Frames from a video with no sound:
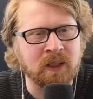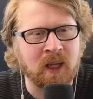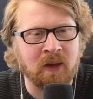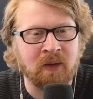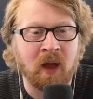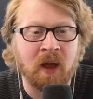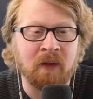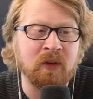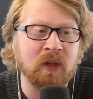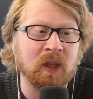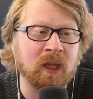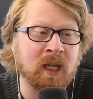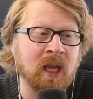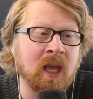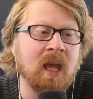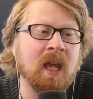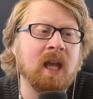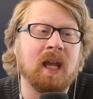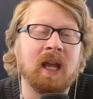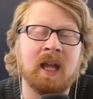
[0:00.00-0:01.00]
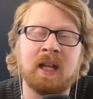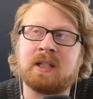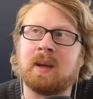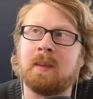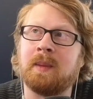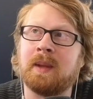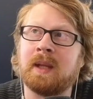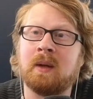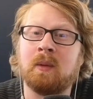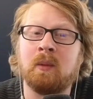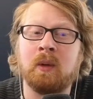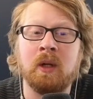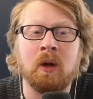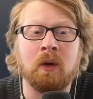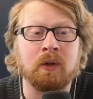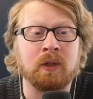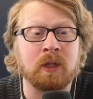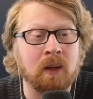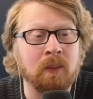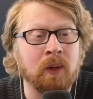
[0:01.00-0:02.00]
I feel like it's something that we
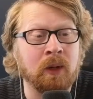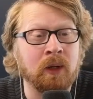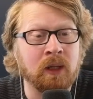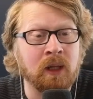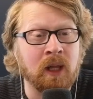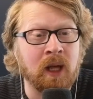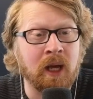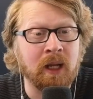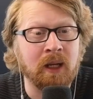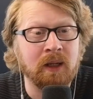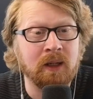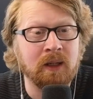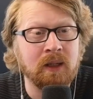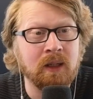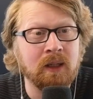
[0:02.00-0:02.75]
don't talk about a lot.